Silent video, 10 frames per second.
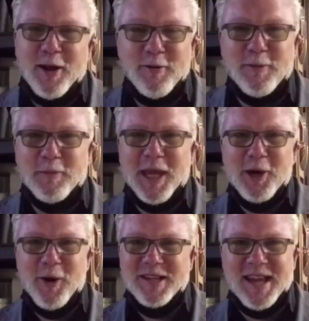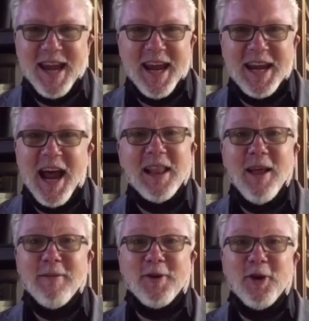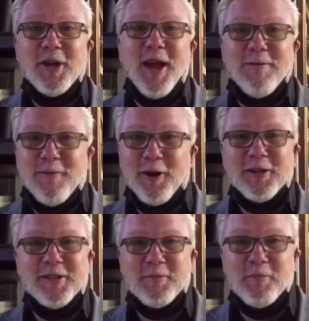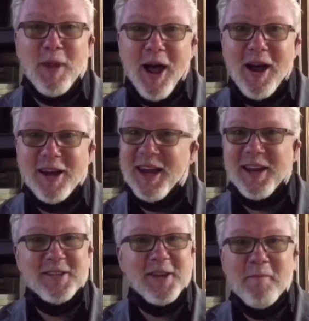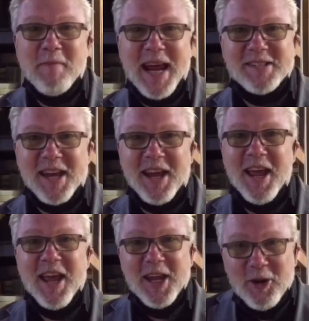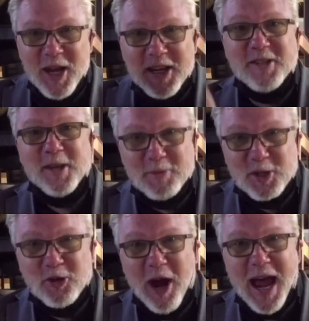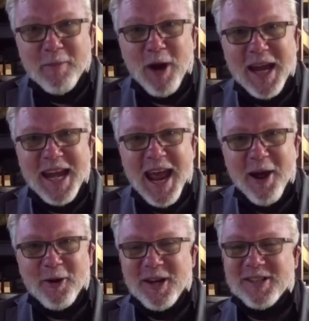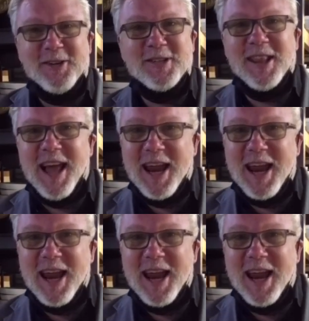from the USA, and I love Kuya Ferd's blog. It is amazing. You need to subscribe right now because there's a lot